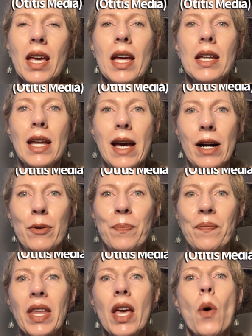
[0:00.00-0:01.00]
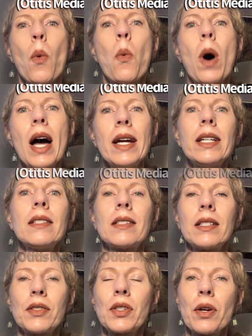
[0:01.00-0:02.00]
Now, why is
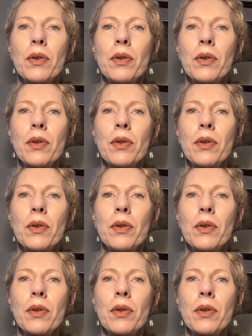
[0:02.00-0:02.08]
it so